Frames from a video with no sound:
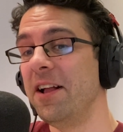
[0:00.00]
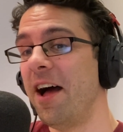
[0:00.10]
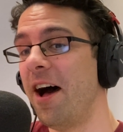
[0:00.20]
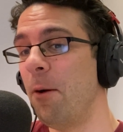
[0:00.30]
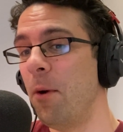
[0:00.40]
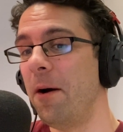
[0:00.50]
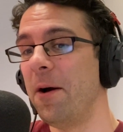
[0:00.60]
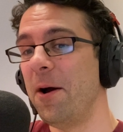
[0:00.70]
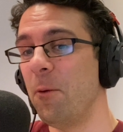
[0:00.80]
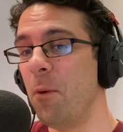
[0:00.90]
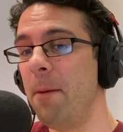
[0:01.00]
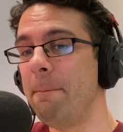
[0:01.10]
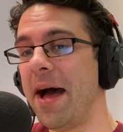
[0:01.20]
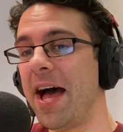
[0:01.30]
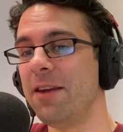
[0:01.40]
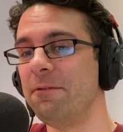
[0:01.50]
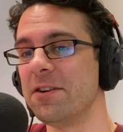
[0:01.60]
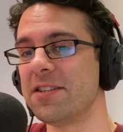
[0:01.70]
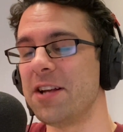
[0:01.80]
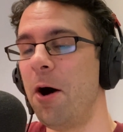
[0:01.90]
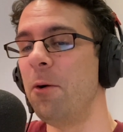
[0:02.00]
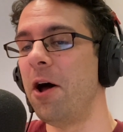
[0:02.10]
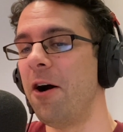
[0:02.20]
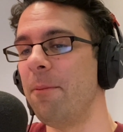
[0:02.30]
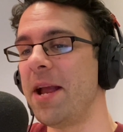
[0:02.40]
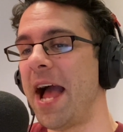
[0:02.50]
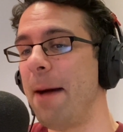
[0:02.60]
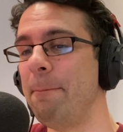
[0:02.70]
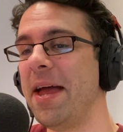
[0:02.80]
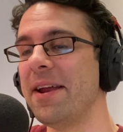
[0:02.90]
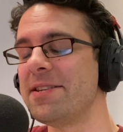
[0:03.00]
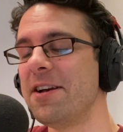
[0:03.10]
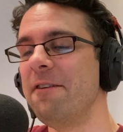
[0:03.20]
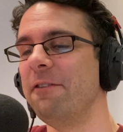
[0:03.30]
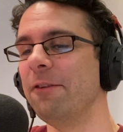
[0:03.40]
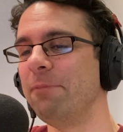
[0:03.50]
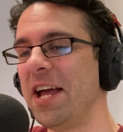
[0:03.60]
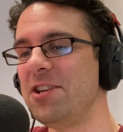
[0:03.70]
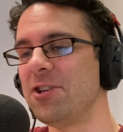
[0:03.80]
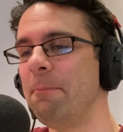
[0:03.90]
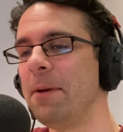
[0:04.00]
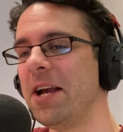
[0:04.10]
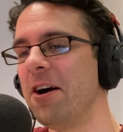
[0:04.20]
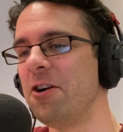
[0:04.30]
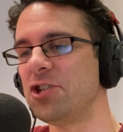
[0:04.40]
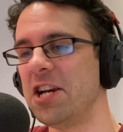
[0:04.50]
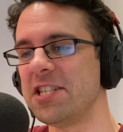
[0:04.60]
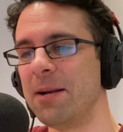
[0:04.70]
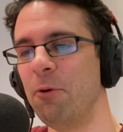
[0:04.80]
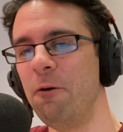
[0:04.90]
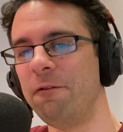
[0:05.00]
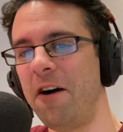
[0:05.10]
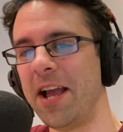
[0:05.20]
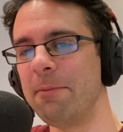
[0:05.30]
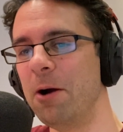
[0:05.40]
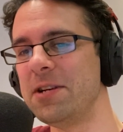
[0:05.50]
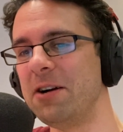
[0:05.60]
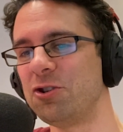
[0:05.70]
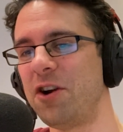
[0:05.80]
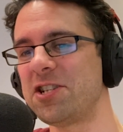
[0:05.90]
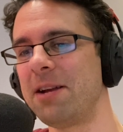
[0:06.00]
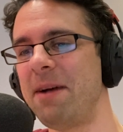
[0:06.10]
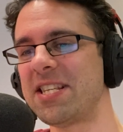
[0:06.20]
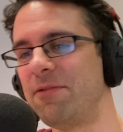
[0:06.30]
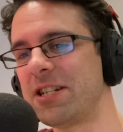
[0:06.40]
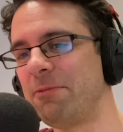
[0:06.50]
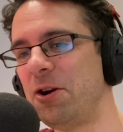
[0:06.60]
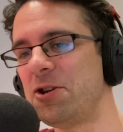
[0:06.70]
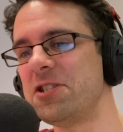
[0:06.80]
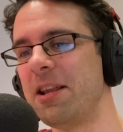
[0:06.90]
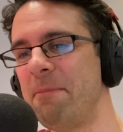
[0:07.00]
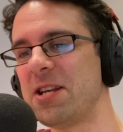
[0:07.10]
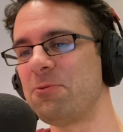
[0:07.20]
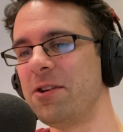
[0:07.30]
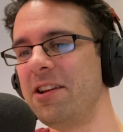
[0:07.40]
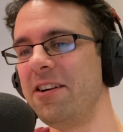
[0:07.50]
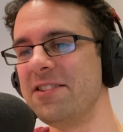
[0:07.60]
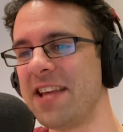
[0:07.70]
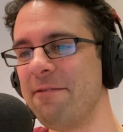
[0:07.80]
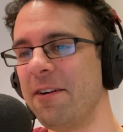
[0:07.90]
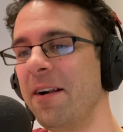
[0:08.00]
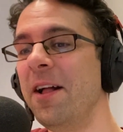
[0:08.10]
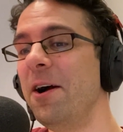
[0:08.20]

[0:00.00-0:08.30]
Bar none. One man versus a whole army and Bennett, full of plane jumping, car chasing, mall fighting, motel trashing, massive explosions and the best one-liners ever.